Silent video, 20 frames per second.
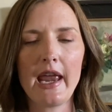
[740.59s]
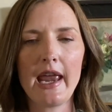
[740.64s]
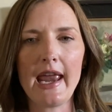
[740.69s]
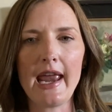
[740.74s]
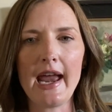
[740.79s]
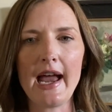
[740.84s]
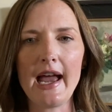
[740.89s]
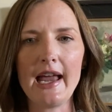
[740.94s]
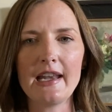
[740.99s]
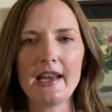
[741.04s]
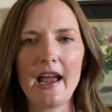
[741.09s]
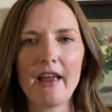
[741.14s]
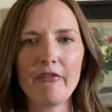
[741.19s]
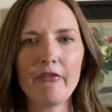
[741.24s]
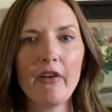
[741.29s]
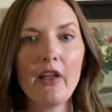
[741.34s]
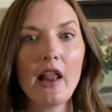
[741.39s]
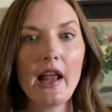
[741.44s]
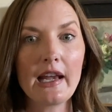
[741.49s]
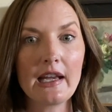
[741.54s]
And I
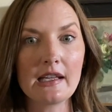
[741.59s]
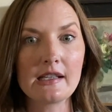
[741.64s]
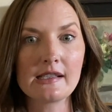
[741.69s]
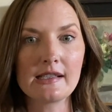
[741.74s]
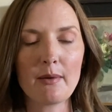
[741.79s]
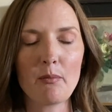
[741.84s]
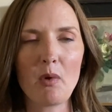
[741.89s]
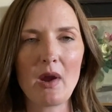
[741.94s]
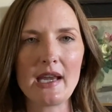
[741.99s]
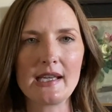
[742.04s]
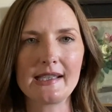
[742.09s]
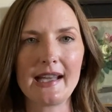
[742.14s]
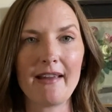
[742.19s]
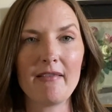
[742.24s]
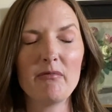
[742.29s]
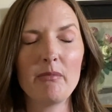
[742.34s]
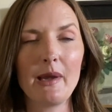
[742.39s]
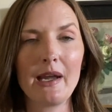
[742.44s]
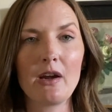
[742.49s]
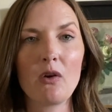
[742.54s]
feel like in some ways
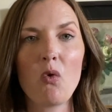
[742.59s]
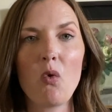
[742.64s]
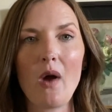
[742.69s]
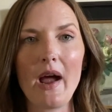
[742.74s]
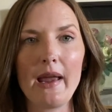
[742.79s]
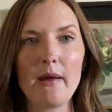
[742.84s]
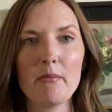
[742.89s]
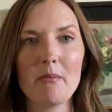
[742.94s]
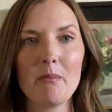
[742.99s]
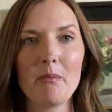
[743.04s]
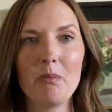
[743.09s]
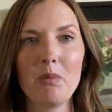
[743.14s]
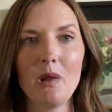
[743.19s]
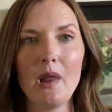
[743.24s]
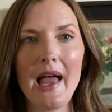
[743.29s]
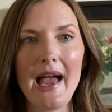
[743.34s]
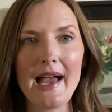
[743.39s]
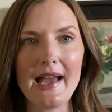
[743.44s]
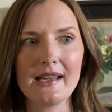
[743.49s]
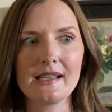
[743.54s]
I've been quite
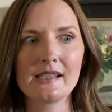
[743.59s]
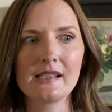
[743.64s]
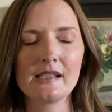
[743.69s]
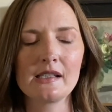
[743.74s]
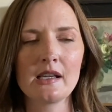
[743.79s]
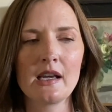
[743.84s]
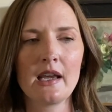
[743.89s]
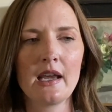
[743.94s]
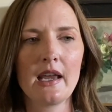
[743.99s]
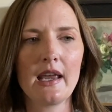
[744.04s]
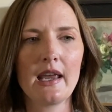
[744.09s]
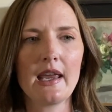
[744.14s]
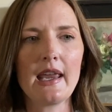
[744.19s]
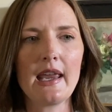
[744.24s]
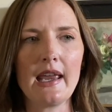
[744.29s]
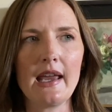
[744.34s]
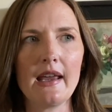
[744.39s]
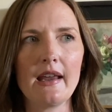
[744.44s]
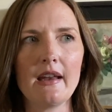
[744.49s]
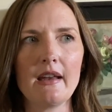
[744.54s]
blessed
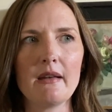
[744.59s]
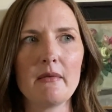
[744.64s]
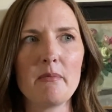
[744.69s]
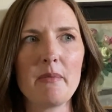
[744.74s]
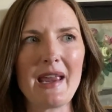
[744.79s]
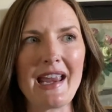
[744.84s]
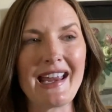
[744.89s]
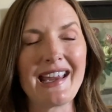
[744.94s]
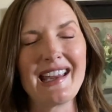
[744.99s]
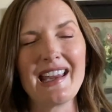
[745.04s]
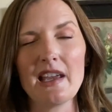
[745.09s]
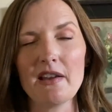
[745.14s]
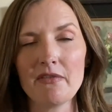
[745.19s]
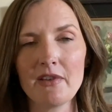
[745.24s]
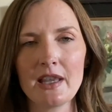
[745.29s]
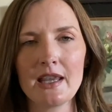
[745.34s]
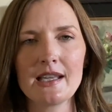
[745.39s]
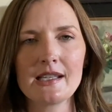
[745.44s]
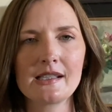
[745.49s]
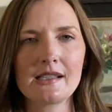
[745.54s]
in being
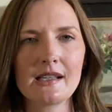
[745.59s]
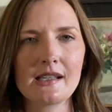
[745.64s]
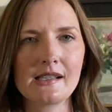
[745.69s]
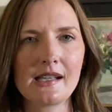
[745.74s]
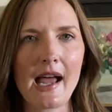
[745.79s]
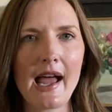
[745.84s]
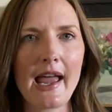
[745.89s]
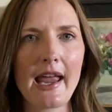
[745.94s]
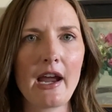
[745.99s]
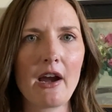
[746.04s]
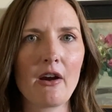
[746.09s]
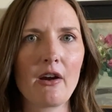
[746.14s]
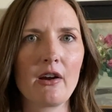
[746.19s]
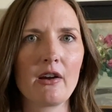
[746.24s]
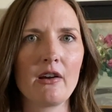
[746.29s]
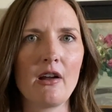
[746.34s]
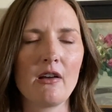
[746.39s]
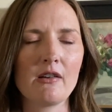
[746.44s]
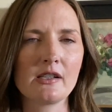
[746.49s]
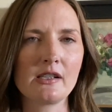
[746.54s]
given this desire,
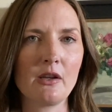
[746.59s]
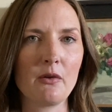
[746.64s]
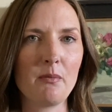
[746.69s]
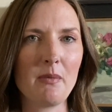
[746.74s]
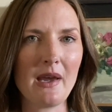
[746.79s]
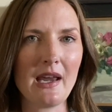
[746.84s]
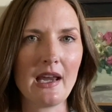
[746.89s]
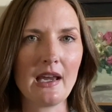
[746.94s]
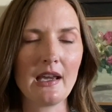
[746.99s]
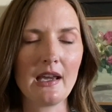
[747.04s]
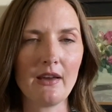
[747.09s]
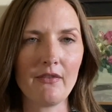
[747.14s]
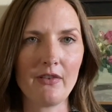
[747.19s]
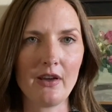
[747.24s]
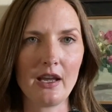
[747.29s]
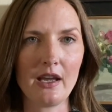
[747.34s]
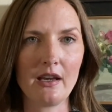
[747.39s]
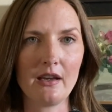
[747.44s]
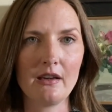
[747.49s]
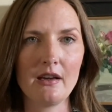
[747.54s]
and also being
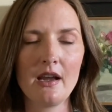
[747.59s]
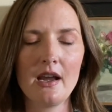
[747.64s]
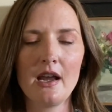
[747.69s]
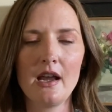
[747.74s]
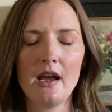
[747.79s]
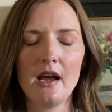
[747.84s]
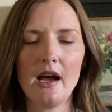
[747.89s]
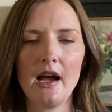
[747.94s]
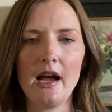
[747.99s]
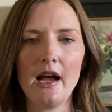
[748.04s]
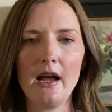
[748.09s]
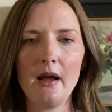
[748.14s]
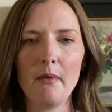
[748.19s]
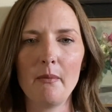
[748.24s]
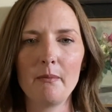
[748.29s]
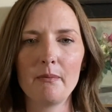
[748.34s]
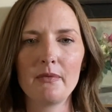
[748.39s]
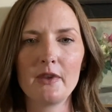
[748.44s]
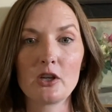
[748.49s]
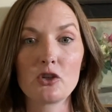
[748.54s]
given
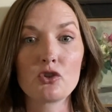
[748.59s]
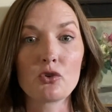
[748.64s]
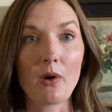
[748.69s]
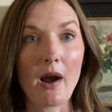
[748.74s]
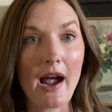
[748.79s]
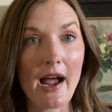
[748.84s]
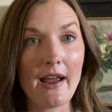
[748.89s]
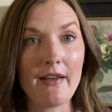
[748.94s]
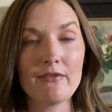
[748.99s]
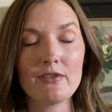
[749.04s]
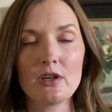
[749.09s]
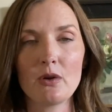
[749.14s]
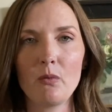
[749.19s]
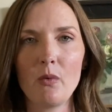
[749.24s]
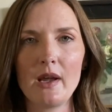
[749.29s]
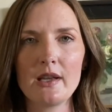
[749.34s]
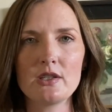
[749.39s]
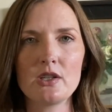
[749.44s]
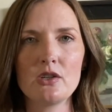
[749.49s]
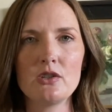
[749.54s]
the drive to
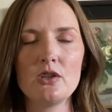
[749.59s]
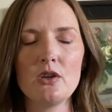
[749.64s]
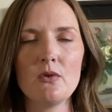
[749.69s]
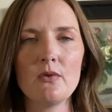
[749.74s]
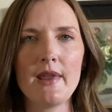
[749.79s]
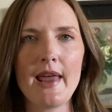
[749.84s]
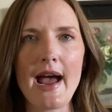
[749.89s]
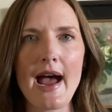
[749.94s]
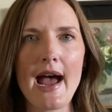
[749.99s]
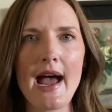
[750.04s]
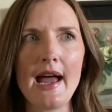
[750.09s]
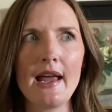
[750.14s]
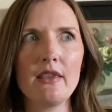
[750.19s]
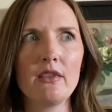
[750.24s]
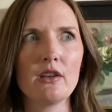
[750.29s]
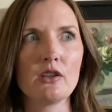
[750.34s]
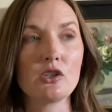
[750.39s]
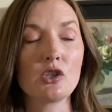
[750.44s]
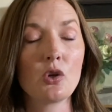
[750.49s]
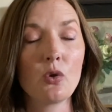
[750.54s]
want to do that,
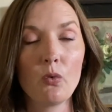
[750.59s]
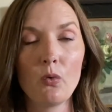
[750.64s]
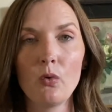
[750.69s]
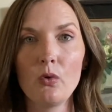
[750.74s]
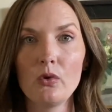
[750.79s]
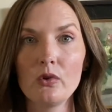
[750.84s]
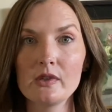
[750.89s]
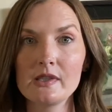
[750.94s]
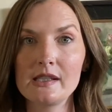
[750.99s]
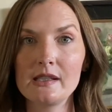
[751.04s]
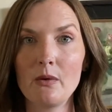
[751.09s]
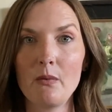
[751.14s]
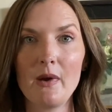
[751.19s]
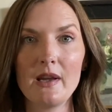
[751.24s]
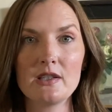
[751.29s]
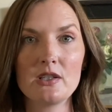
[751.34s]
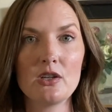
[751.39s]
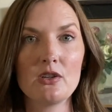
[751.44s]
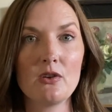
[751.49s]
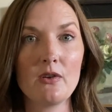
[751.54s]
the tools to
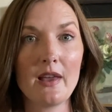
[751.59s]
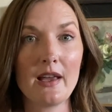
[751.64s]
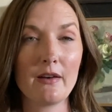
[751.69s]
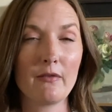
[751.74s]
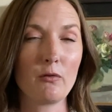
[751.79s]
want to do that.